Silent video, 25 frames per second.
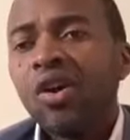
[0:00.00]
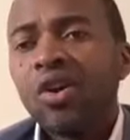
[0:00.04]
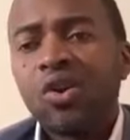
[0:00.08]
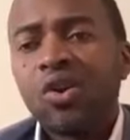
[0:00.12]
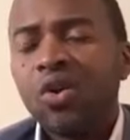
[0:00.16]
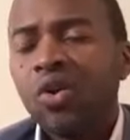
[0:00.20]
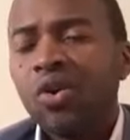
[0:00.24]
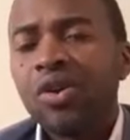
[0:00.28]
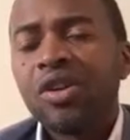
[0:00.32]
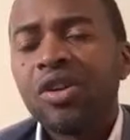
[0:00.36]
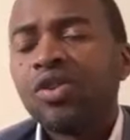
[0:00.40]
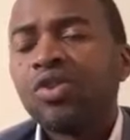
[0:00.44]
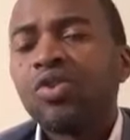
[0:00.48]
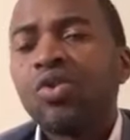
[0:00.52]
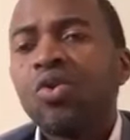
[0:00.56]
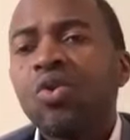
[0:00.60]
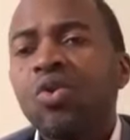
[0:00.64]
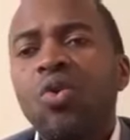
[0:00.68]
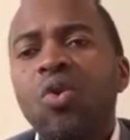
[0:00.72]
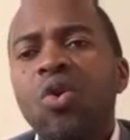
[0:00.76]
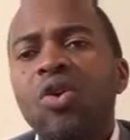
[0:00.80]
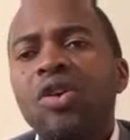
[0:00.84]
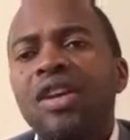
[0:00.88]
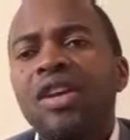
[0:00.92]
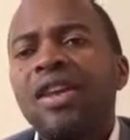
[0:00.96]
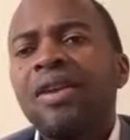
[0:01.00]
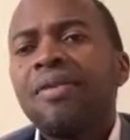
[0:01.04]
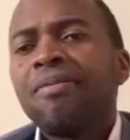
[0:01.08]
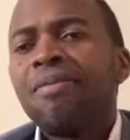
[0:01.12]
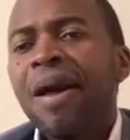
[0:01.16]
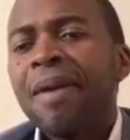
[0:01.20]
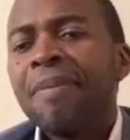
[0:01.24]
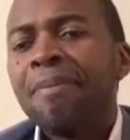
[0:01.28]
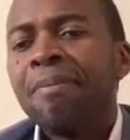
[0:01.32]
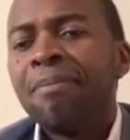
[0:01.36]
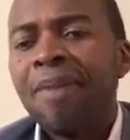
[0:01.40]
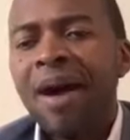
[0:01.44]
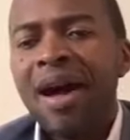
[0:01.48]
Glory to God. And
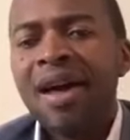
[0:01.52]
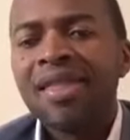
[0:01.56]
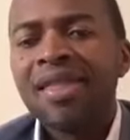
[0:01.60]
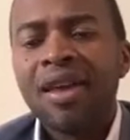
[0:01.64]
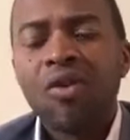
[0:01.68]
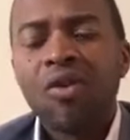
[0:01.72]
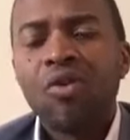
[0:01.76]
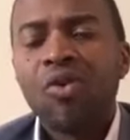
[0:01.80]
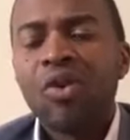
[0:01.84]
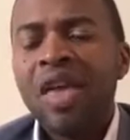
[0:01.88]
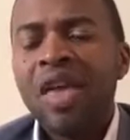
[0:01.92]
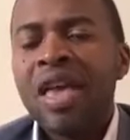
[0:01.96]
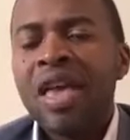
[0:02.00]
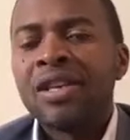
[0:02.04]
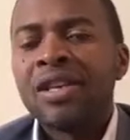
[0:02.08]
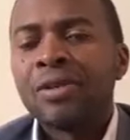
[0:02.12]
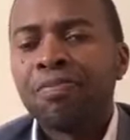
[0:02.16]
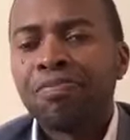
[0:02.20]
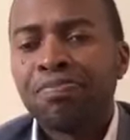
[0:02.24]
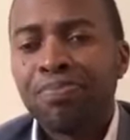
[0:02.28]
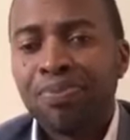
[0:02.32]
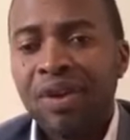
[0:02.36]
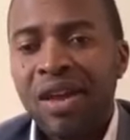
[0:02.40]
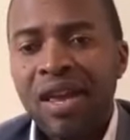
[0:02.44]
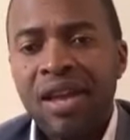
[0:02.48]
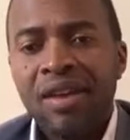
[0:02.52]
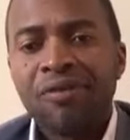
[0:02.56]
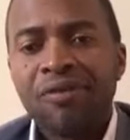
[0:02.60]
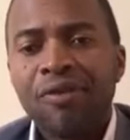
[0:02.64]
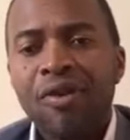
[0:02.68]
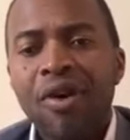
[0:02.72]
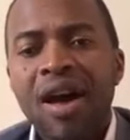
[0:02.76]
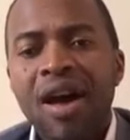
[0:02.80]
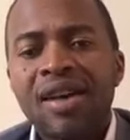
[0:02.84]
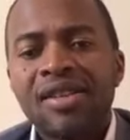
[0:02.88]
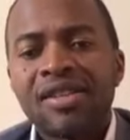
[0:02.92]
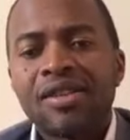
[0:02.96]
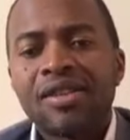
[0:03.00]
my mother who has prayed
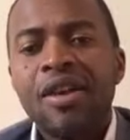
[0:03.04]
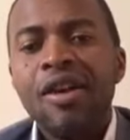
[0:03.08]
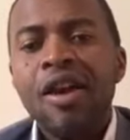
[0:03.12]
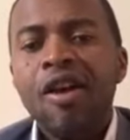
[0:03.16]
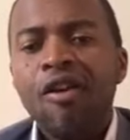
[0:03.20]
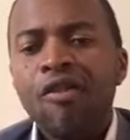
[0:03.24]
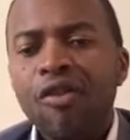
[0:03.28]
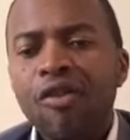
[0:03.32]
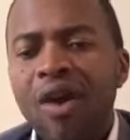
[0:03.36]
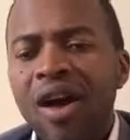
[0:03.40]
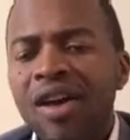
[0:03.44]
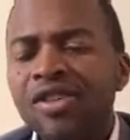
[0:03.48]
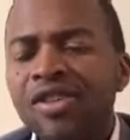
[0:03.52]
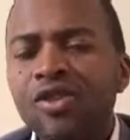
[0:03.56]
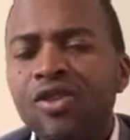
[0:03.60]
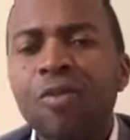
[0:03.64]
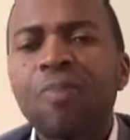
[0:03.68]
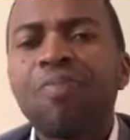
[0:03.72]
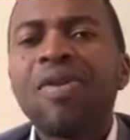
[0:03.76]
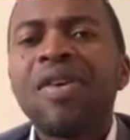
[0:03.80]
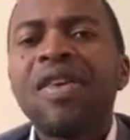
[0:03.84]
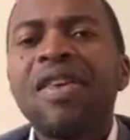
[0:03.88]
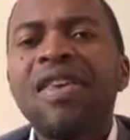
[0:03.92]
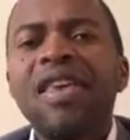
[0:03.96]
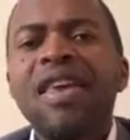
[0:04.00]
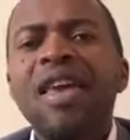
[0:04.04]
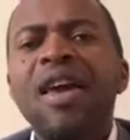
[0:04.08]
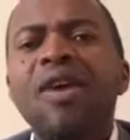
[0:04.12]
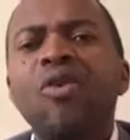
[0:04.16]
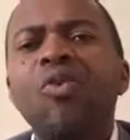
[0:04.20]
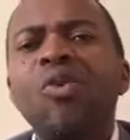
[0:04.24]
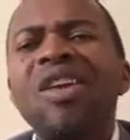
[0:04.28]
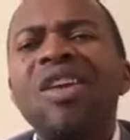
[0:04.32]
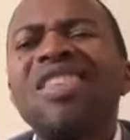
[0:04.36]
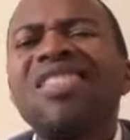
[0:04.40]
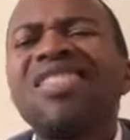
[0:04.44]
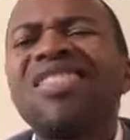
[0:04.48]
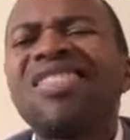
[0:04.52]
for us, for us to be here.
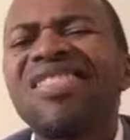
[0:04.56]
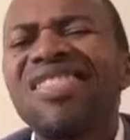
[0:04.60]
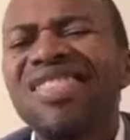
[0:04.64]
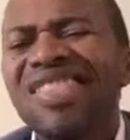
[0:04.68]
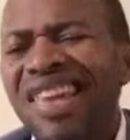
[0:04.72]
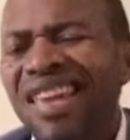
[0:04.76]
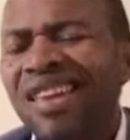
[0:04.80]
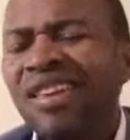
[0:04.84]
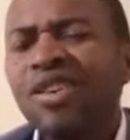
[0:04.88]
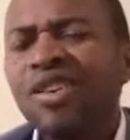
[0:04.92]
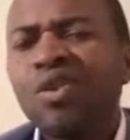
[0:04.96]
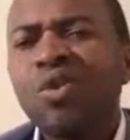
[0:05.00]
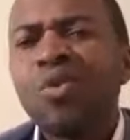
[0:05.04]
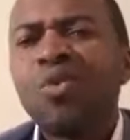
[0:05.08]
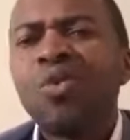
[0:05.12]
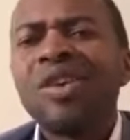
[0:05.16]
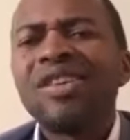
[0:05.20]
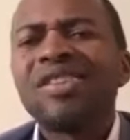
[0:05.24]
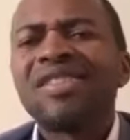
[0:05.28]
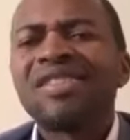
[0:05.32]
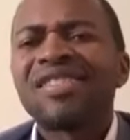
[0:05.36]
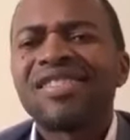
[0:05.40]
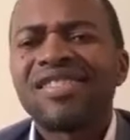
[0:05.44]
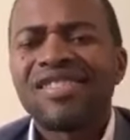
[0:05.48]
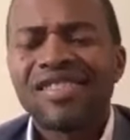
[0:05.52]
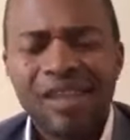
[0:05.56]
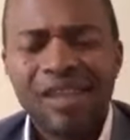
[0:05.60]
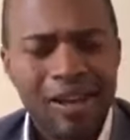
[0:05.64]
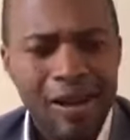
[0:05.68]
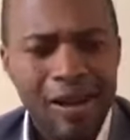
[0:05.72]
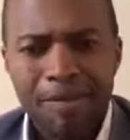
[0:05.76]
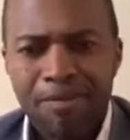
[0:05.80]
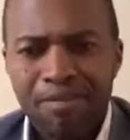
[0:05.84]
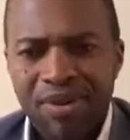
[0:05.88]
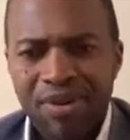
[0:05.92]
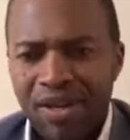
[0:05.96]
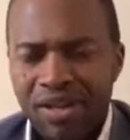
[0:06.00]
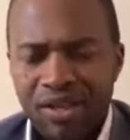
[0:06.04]
We thank you. We
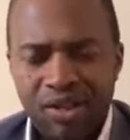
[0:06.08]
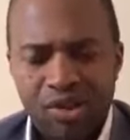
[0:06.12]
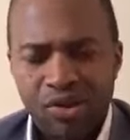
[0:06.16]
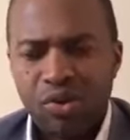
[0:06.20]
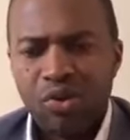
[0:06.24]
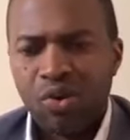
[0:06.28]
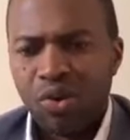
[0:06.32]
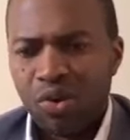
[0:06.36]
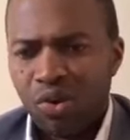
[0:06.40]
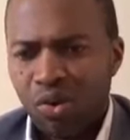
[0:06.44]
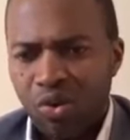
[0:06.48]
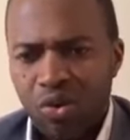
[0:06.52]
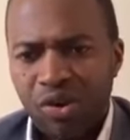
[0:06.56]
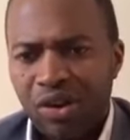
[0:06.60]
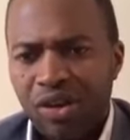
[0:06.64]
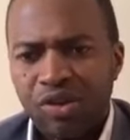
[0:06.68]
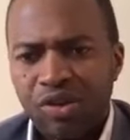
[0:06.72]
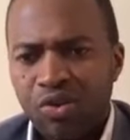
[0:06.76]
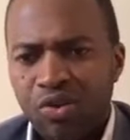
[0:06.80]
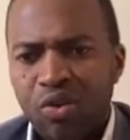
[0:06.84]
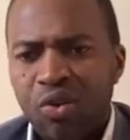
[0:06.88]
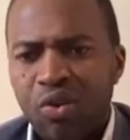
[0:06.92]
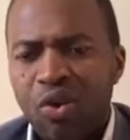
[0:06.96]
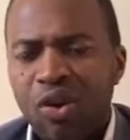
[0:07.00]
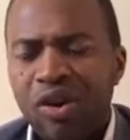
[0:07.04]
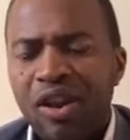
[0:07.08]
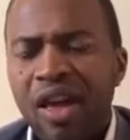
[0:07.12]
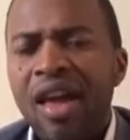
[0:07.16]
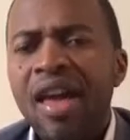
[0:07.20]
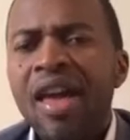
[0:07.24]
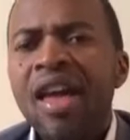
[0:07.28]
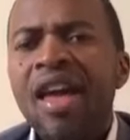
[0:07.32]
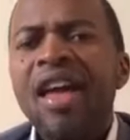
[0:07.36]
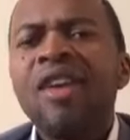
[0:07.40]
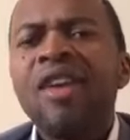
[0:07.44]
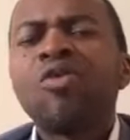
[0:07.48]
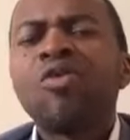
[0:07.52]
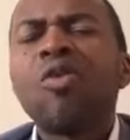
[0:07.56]
celebrate you. Glory to God.
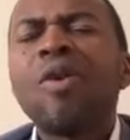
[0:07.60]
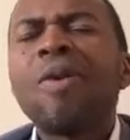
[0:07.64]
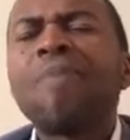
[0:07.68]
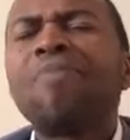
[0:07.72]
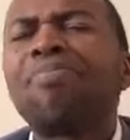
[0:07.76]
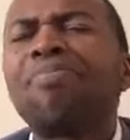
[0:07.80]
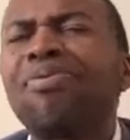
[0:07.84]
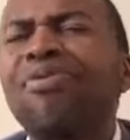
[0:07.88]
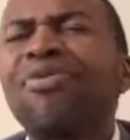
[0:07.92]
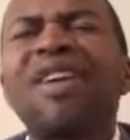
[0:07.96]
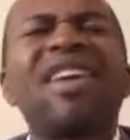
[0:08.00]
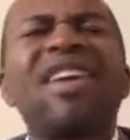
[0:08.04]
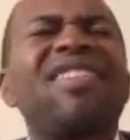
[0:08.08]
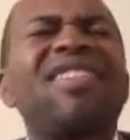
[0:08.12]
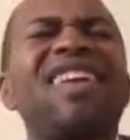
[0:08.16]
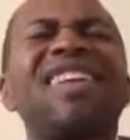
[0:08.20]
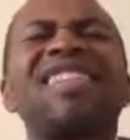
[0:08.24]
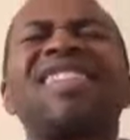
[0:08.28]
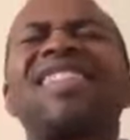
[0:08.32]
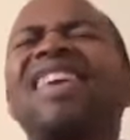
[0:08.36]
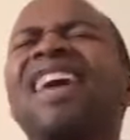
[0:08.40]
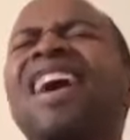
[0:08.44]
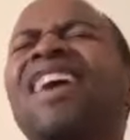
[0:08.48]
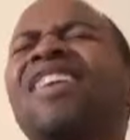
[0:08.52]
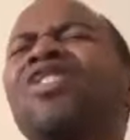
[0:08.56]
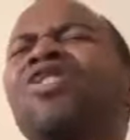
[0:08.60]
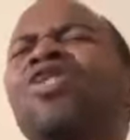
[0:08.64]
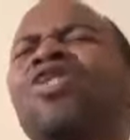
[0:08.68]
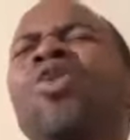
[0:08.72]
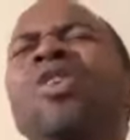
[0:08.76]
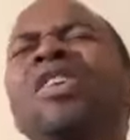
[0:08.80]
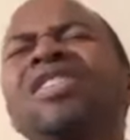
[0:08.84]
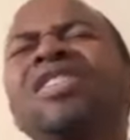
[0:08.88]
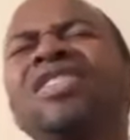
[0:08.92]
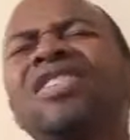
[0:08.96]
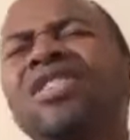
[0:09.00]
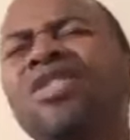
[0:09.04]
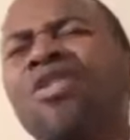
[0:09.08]
And we pray that the
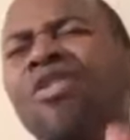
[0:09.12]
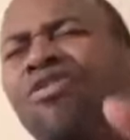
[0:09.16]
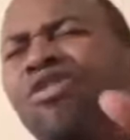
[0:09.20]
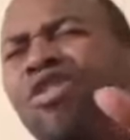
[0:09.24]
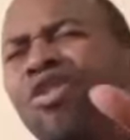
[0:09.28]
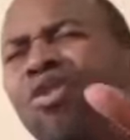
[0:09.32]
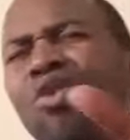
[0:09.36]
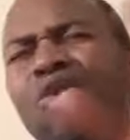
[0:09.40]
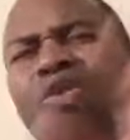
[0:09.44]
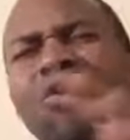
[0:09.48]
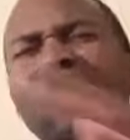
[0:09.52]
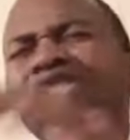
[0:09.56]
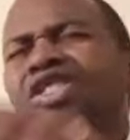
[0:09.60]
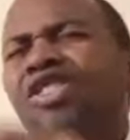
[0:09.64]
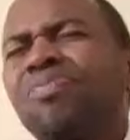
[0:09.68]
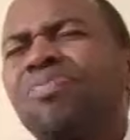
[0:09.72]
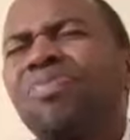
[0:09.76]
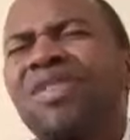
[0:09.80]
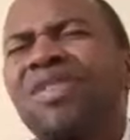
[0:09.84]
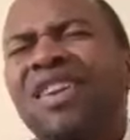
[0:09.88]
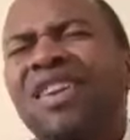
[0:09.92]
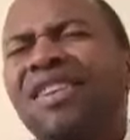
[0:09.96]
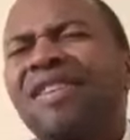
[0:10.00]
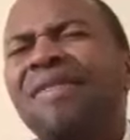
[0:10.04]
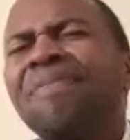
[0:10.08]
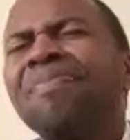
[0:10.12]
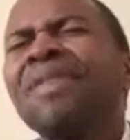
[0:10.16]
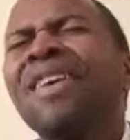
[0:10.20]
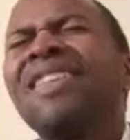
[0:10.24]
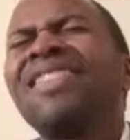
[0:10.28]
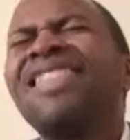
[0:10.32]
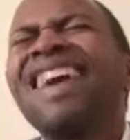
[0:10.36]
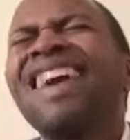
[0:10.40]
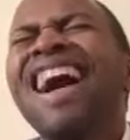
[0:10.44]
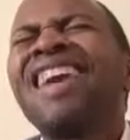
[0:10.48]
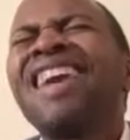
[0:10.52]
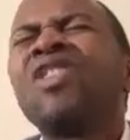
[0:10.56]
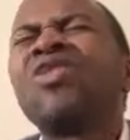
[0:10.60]
anointing of the Holy Spirit,
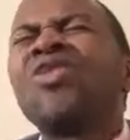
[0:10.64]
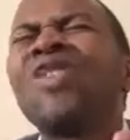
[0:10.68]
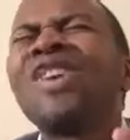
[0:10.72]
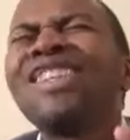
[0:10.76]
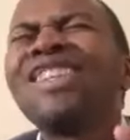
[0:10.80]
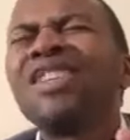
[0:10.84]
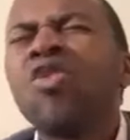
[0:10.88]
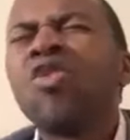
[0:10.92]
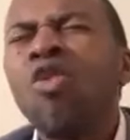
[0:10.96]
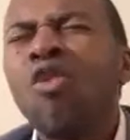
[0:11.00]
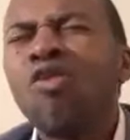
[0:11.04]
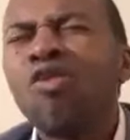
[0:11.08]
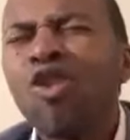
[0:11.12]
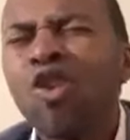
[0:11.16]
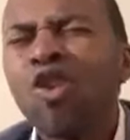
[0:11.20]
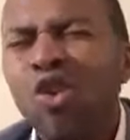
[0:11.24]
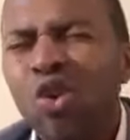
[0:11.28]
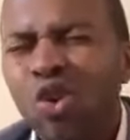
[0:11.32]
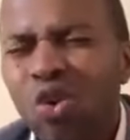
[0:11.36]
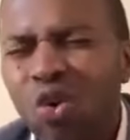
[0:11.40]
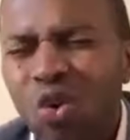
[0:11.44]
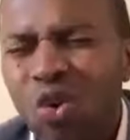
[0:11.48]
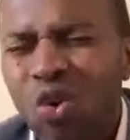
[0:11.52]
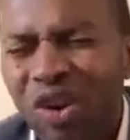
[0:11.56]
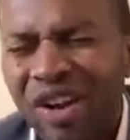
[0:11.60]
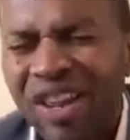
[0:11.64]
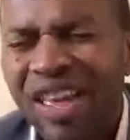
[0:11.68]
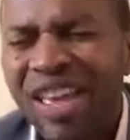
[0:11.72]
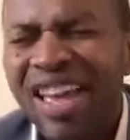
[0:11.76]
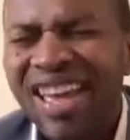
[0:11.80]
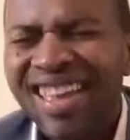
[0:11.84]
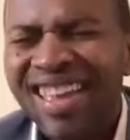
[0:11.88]
the anointing of glory,